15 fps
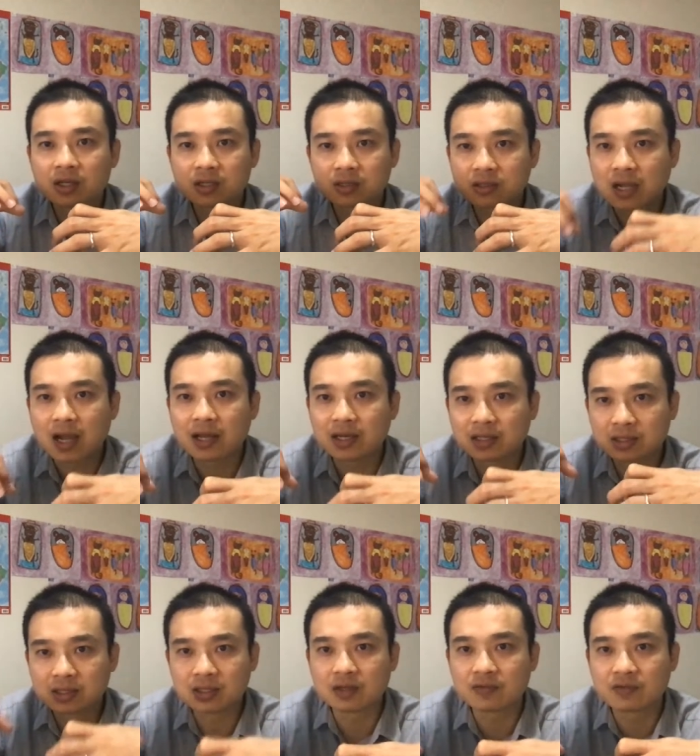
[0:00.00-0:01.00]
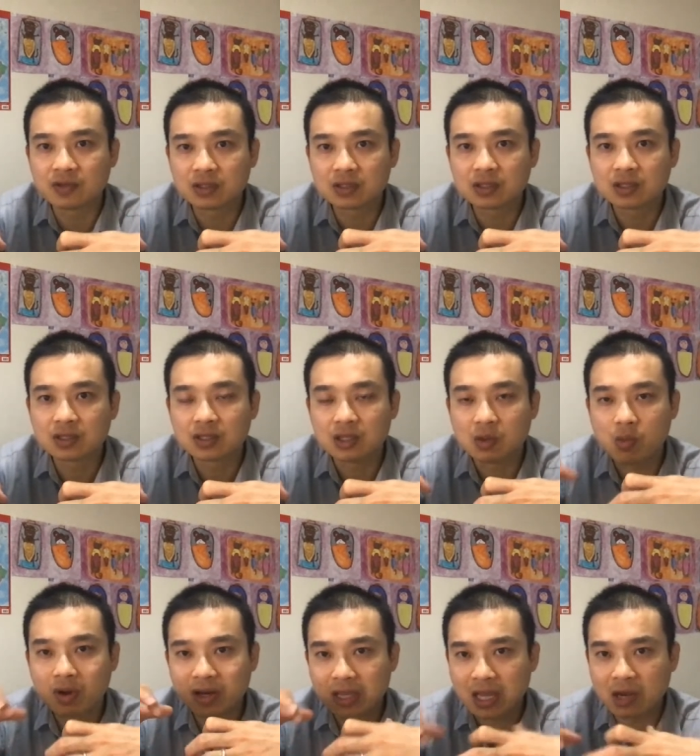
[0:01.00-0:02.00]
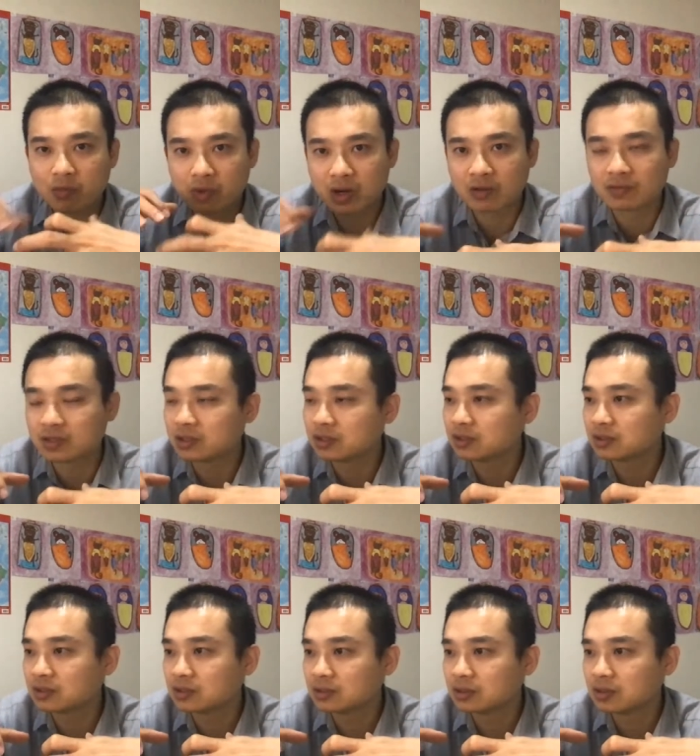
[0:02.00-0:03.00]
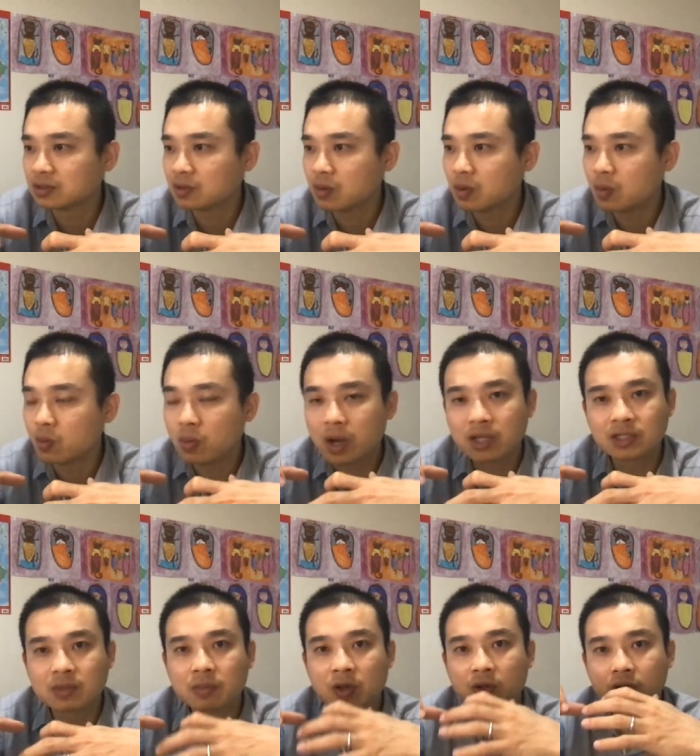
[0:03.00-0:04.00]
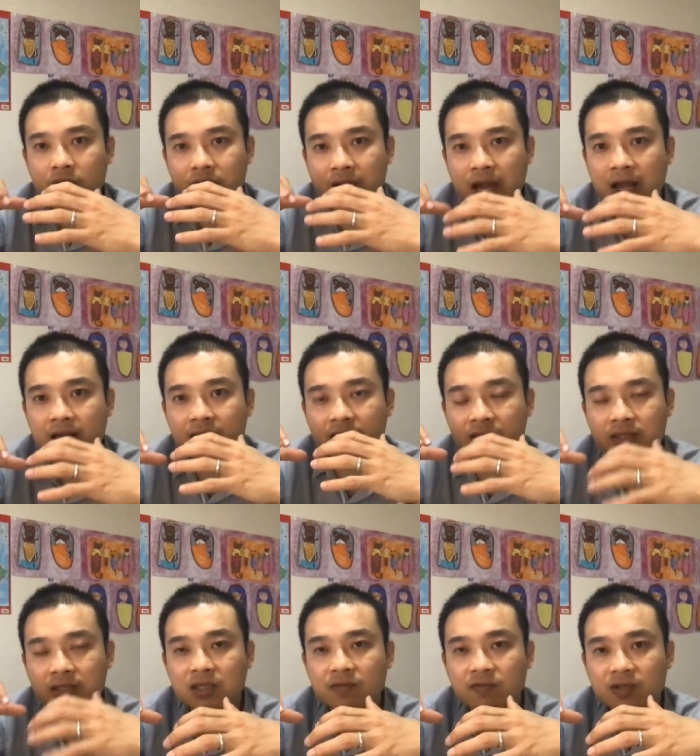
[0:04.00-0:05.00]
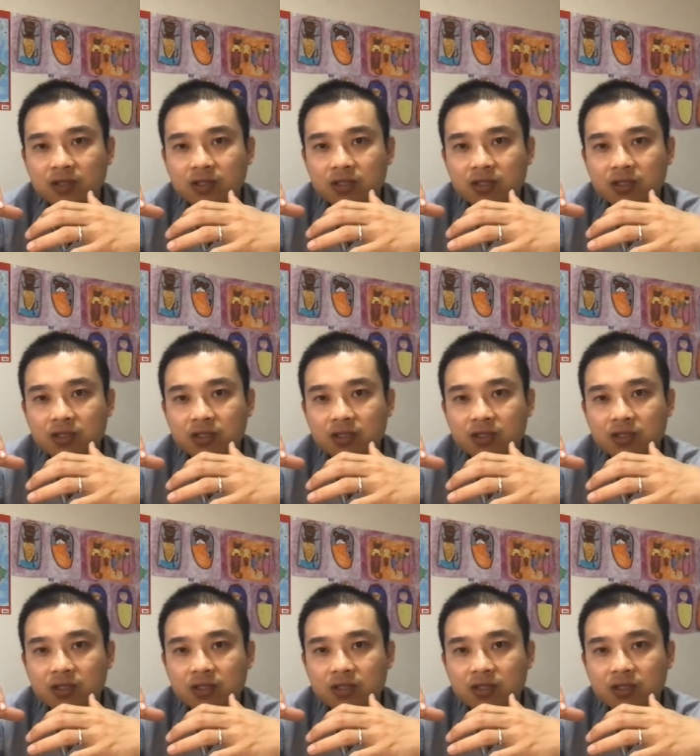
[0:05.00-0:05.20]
tightness, stiffness. You want to get rid of it. Why is it? Because tightness and stiffness